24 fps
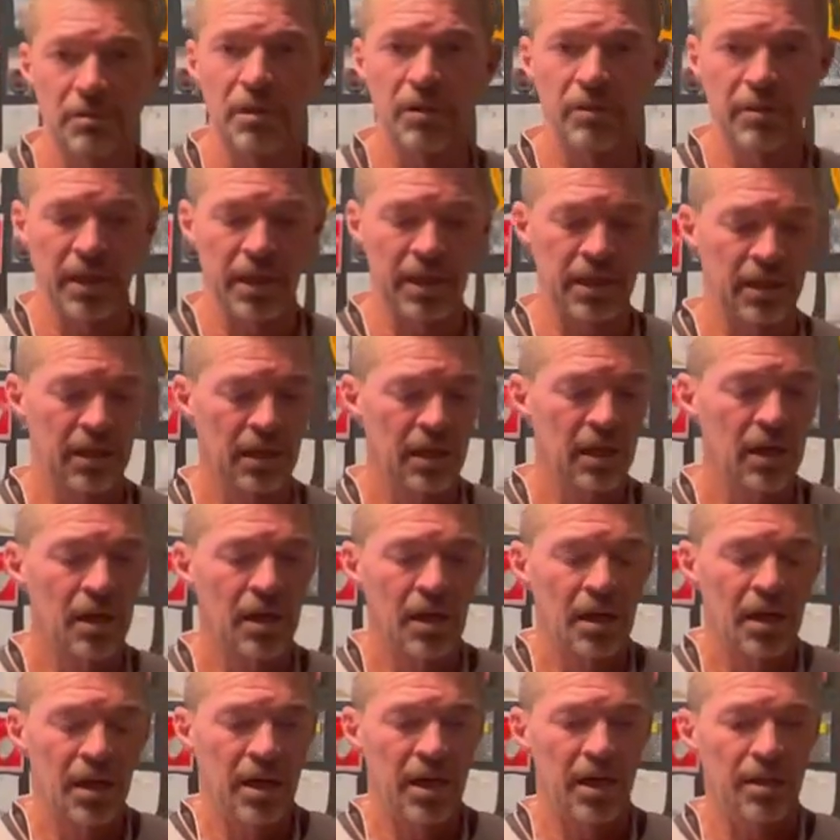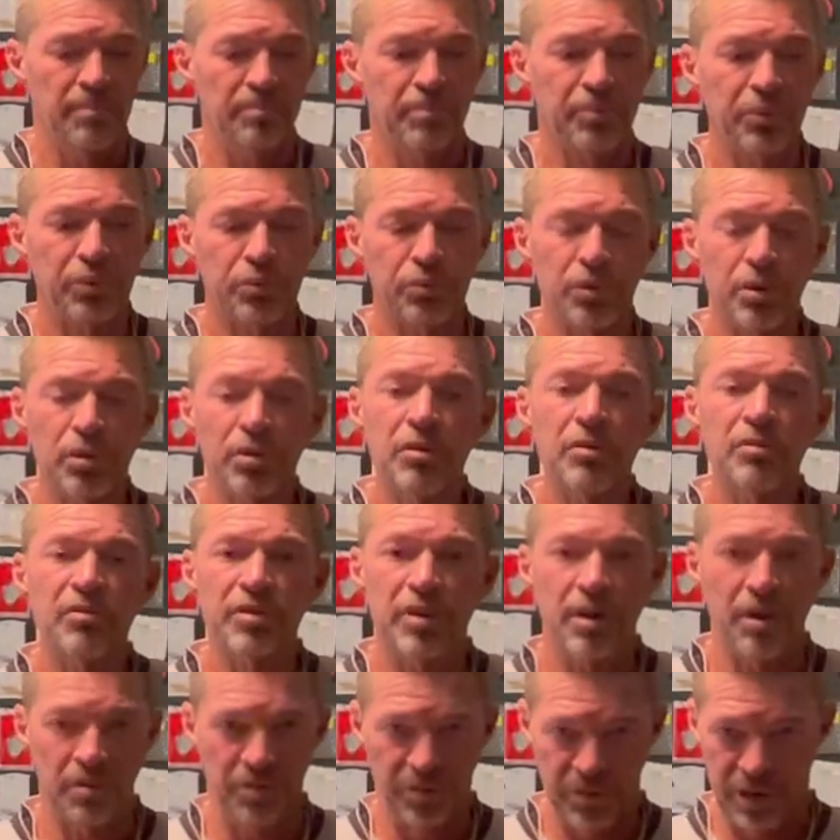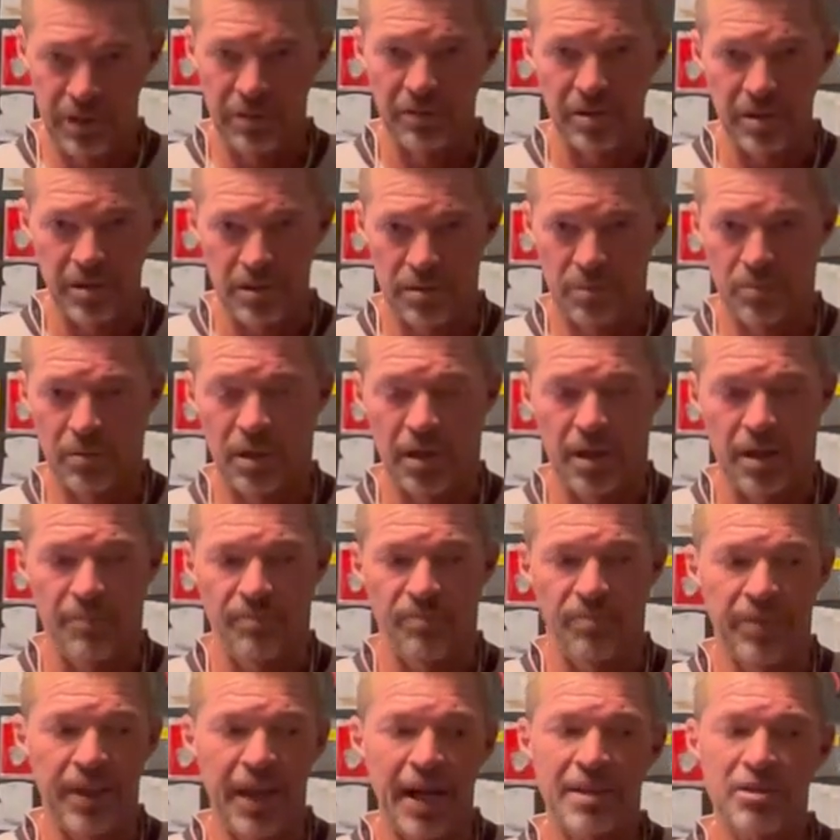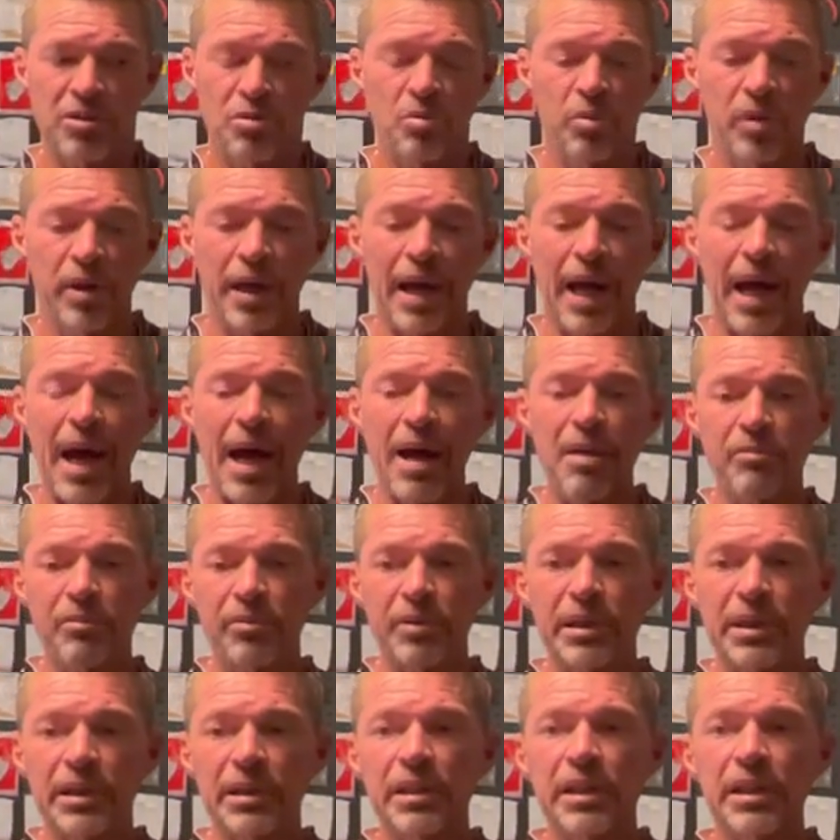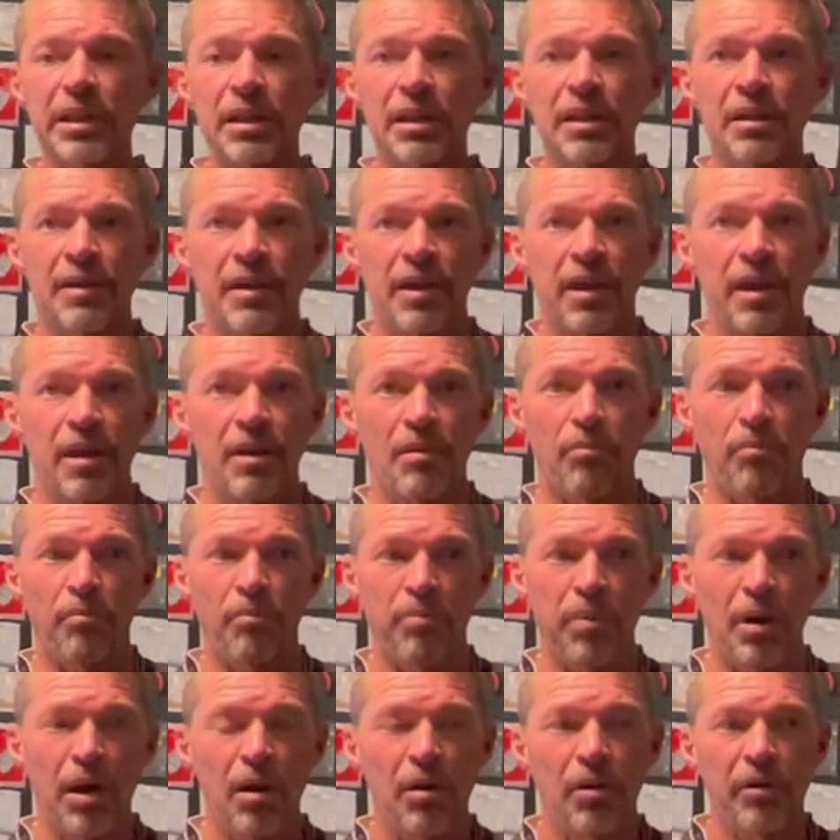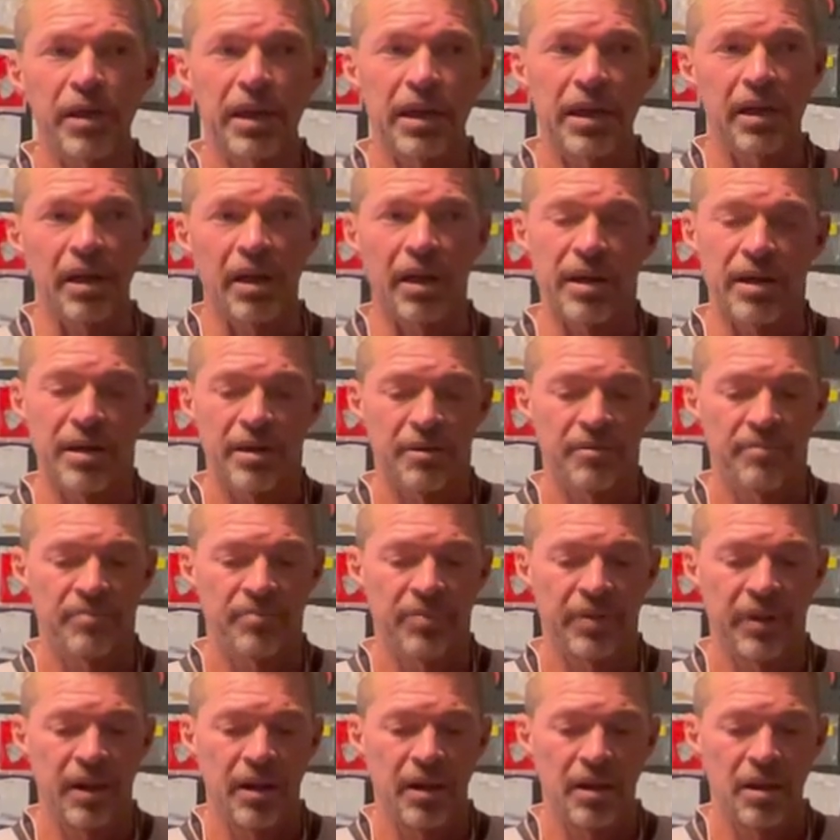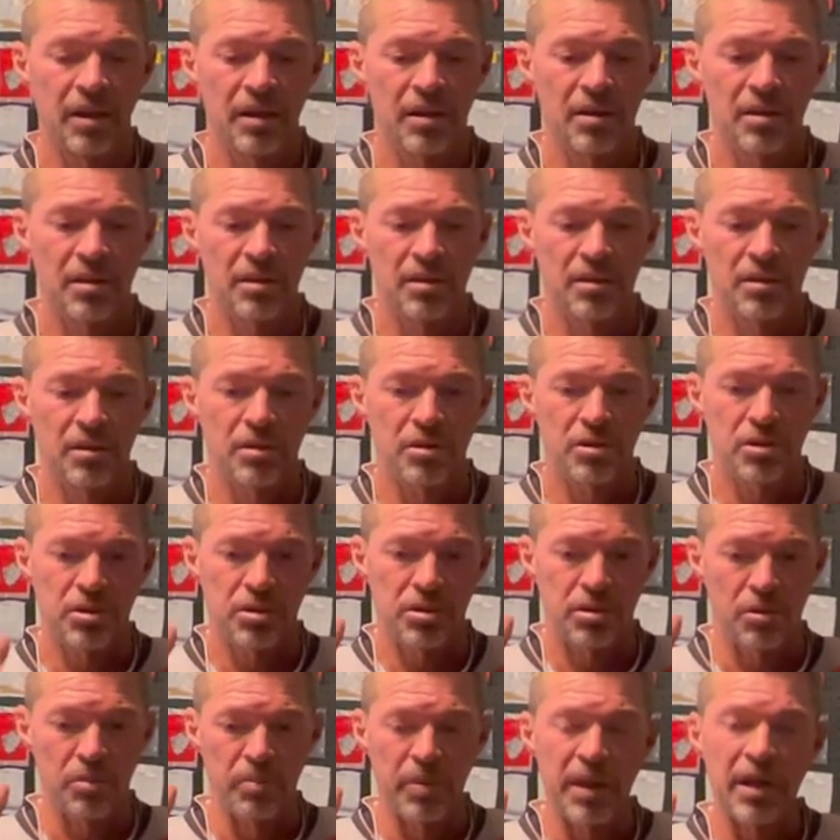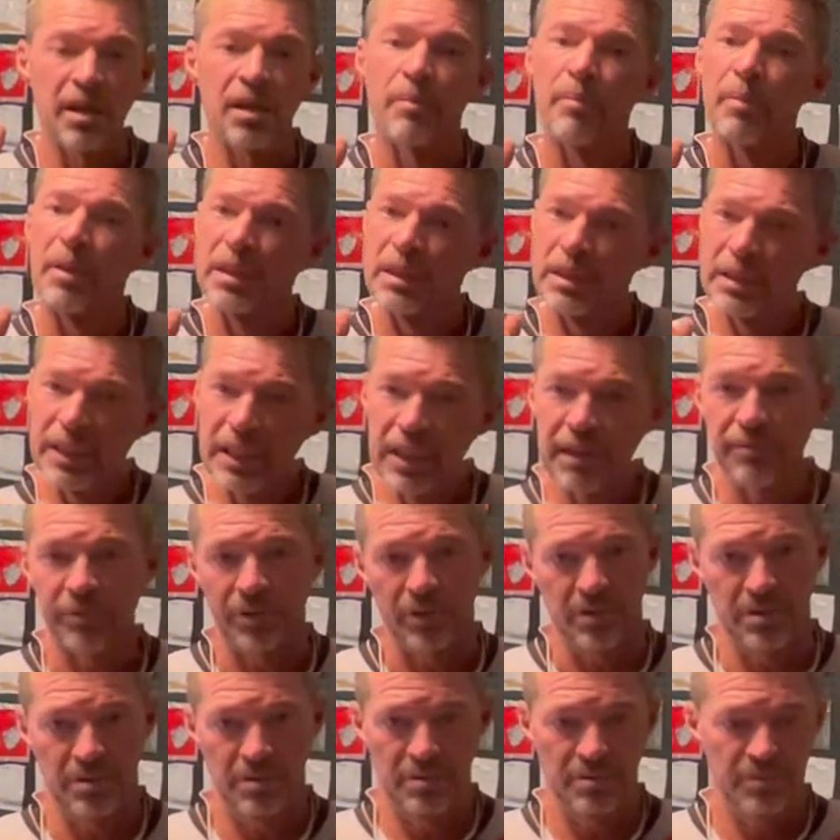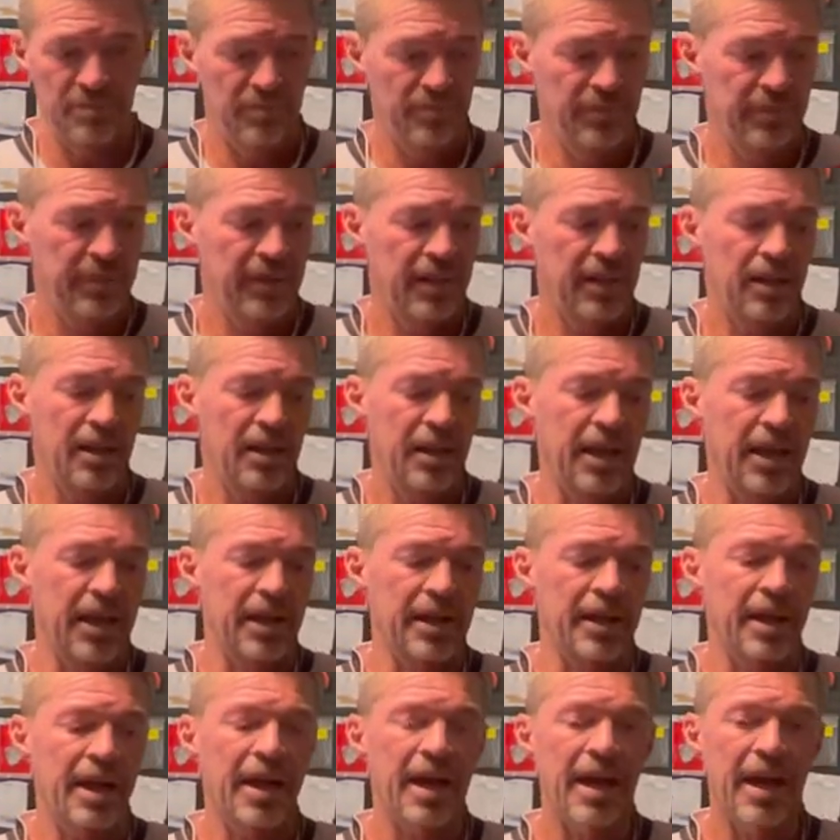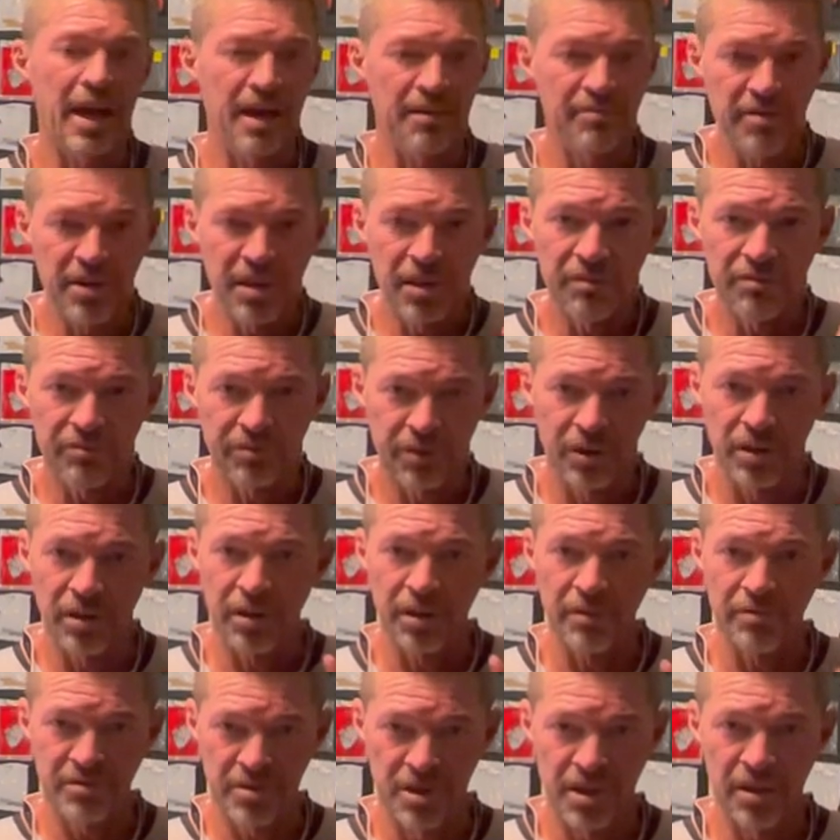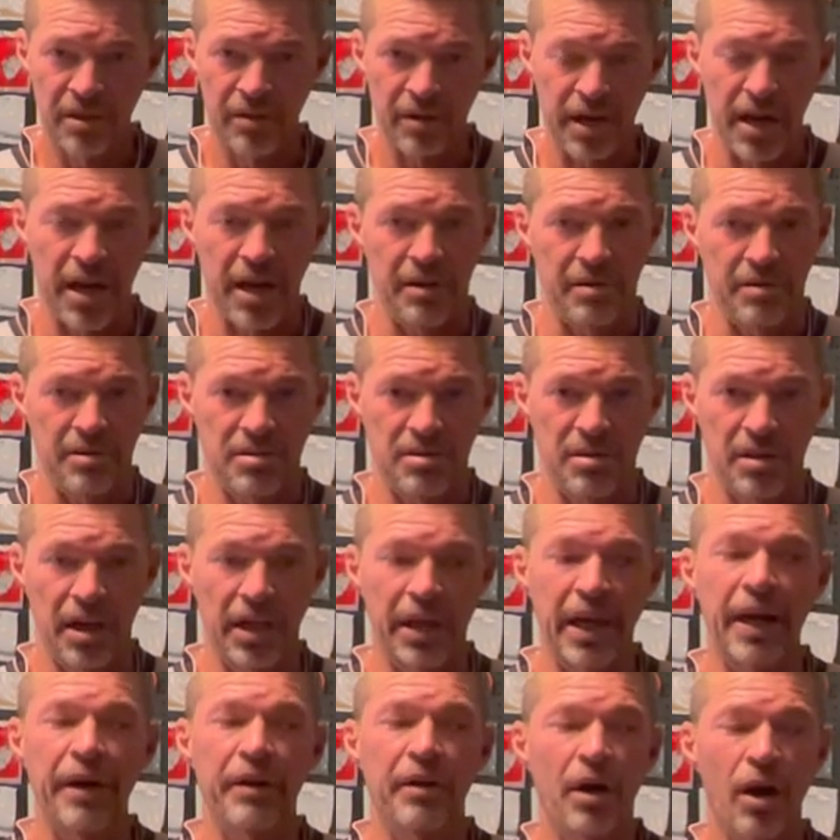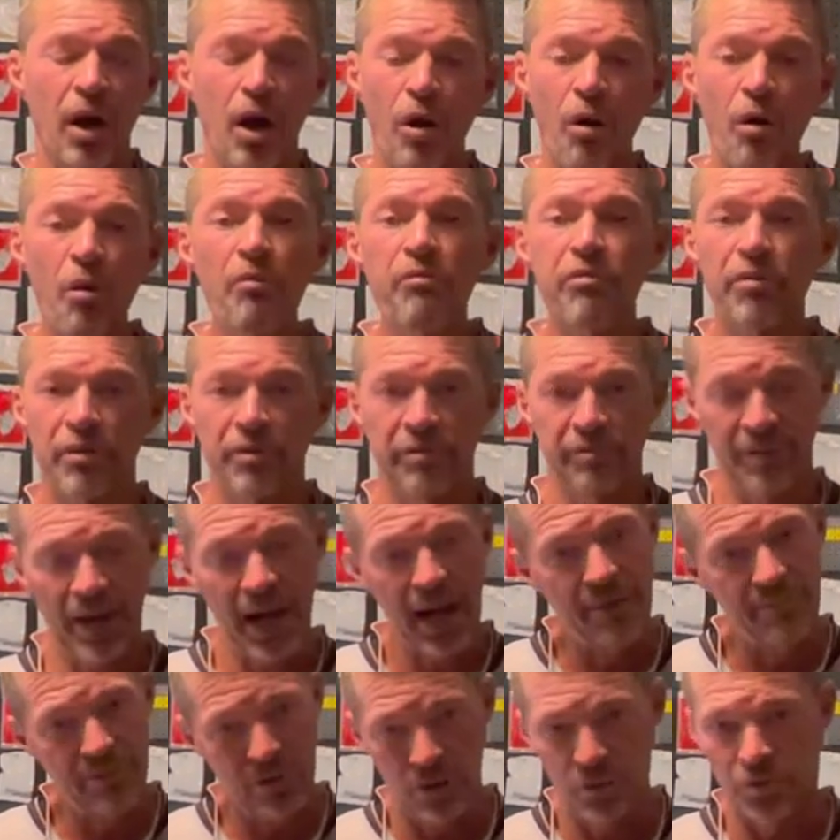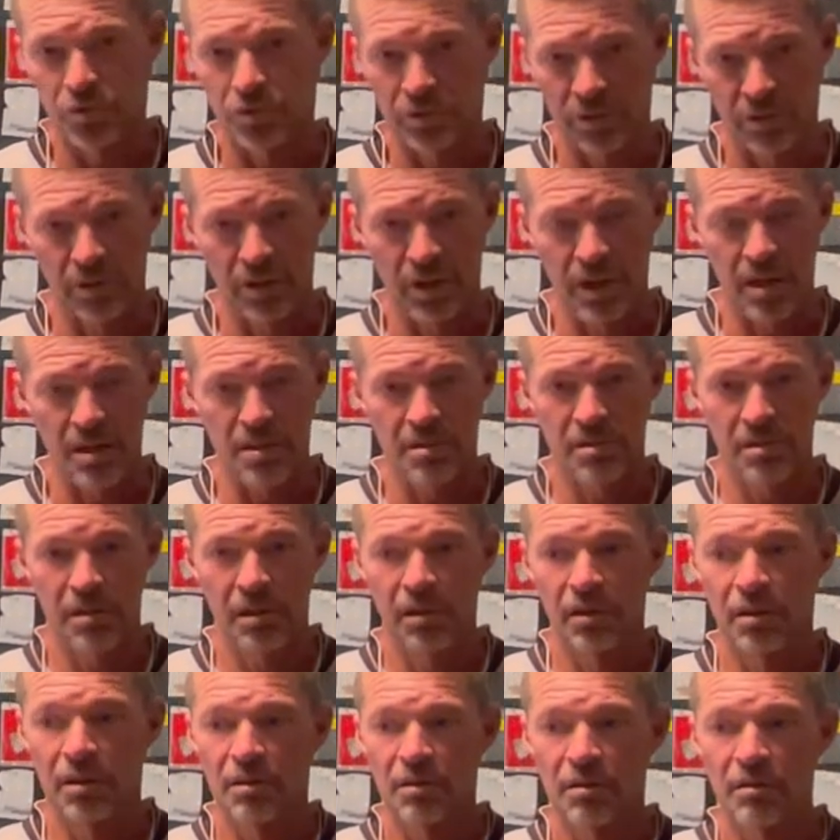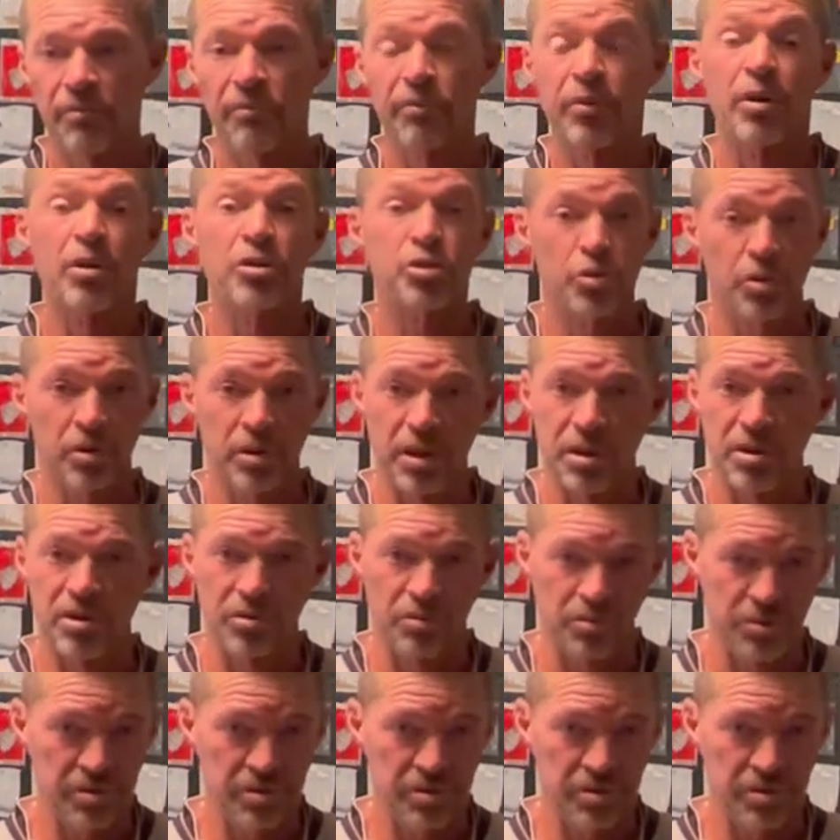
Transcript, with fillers: okay? It proved a theory to me. That's when I really bought in to being a believer in heavy front of center arrows, an arrow over 500 grains for a traditional